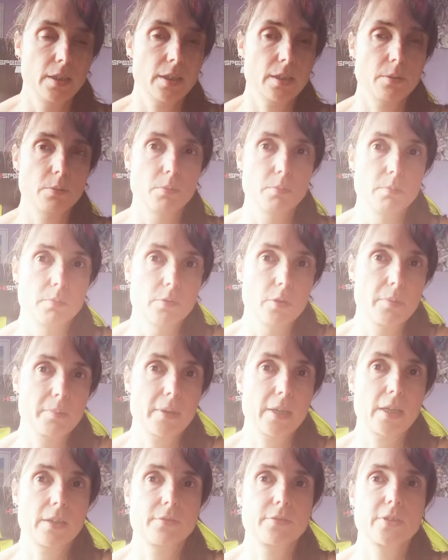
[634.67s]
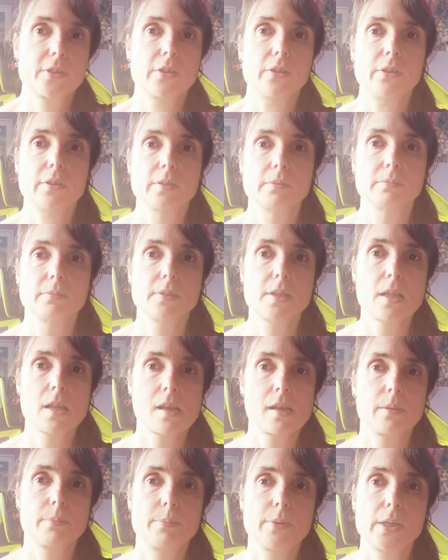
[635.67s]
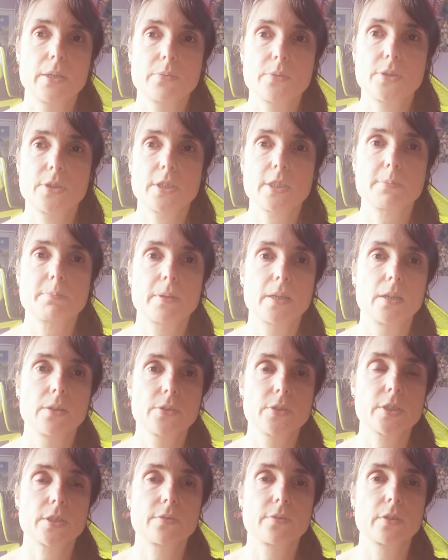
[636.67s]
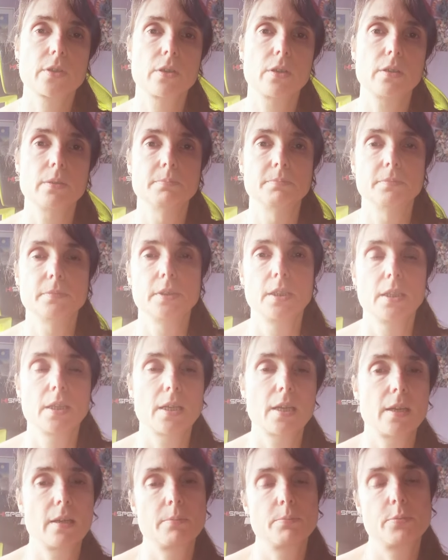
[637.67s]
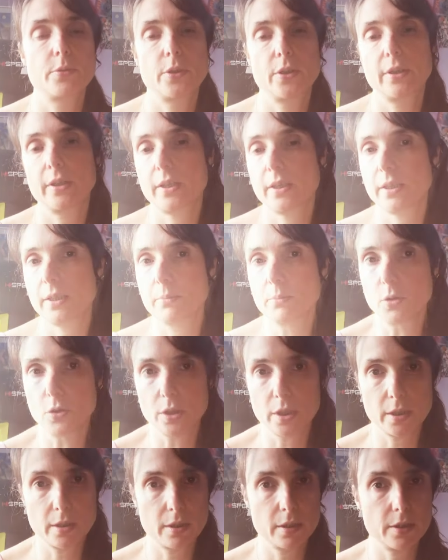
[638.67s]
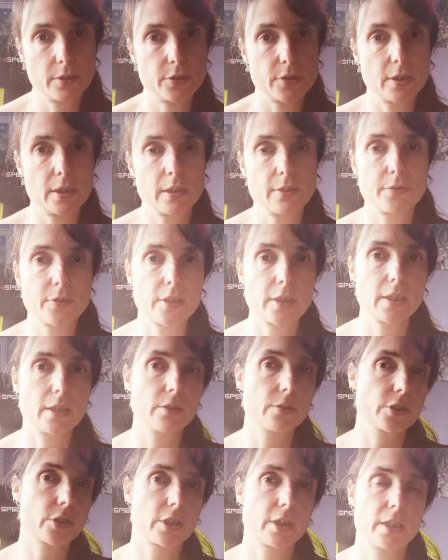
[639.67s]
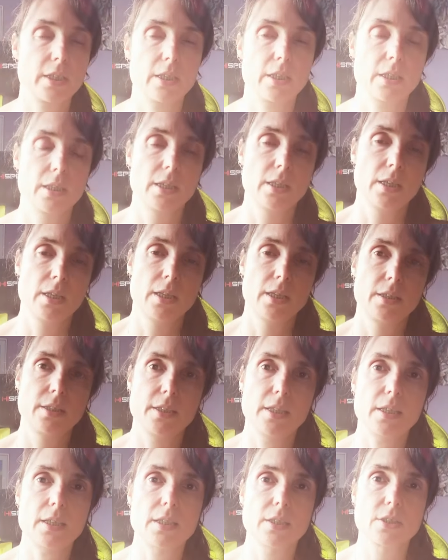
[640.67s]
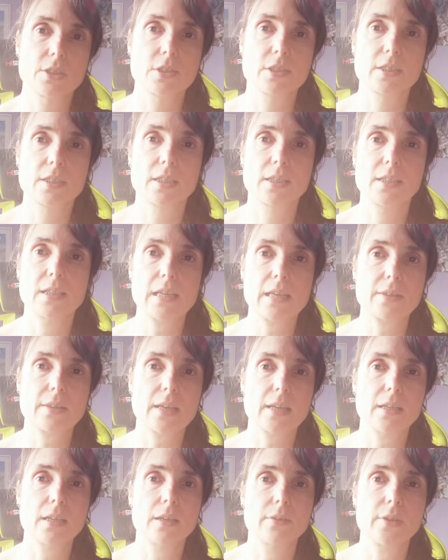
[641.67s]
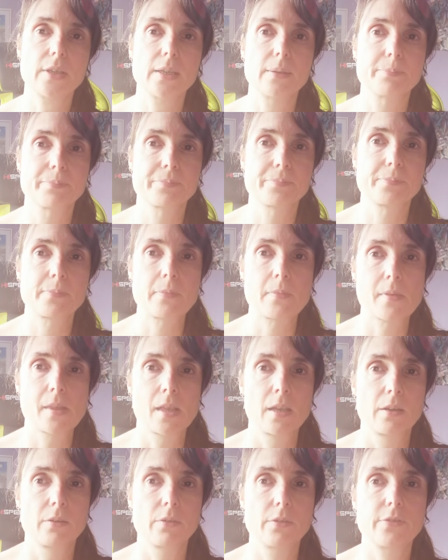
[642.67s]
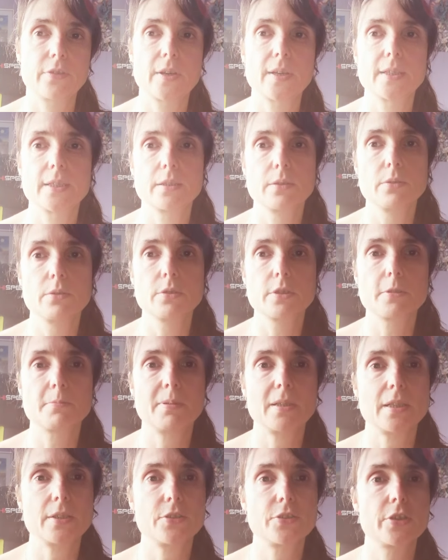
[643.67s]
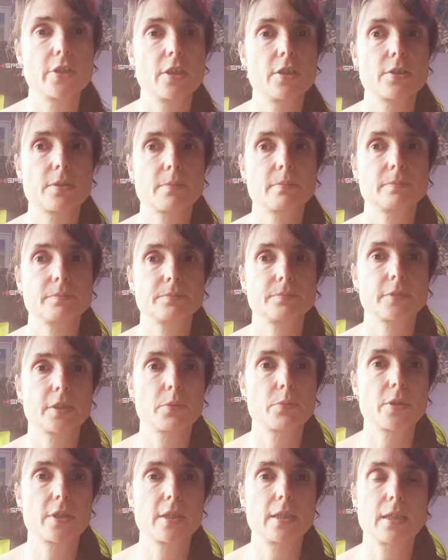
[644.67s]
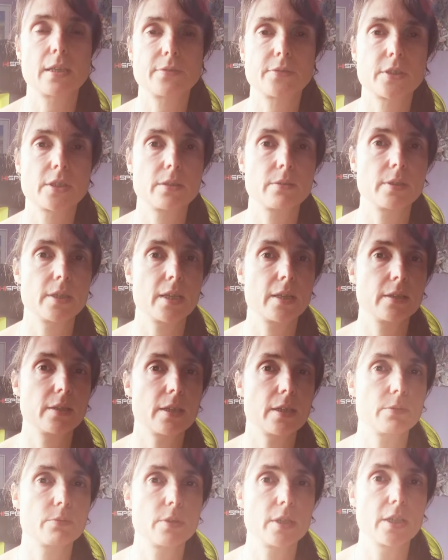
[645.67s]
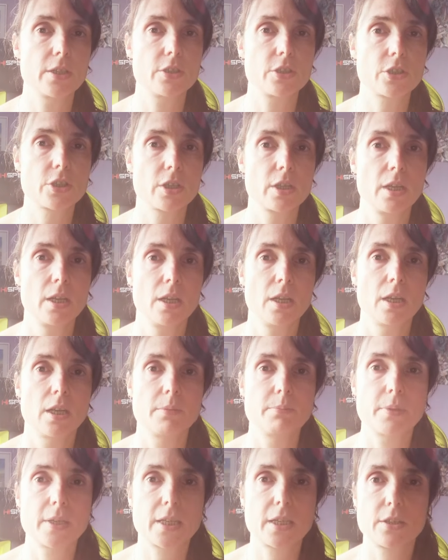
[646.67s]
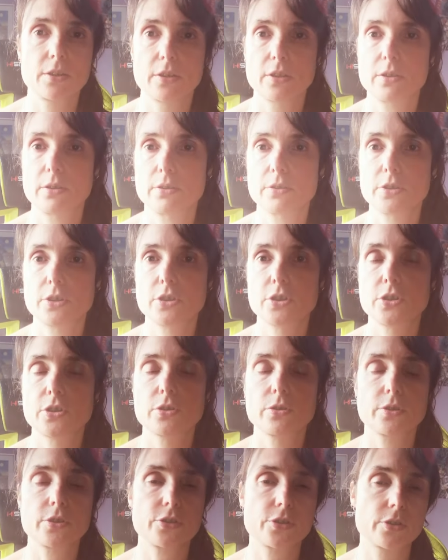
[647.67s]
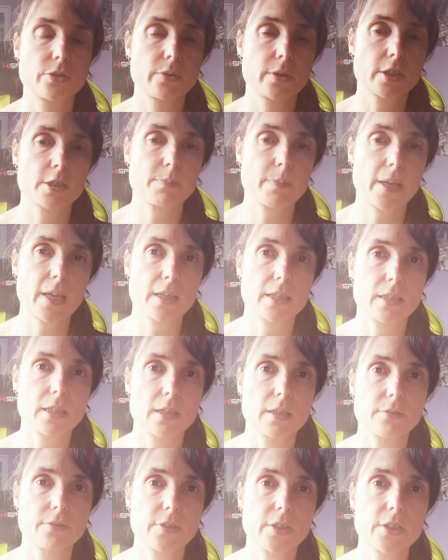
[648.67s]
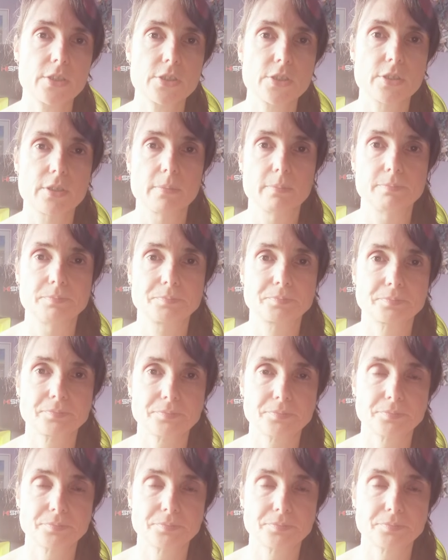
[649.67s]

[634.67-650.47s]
Yeah, we may have forgotten. Be with this part that's forgotten and bring him or her the love that he or she needs. Let that love in. We're finding all the places where the love didn't re yet reach and making the conscious choice to expand love into them.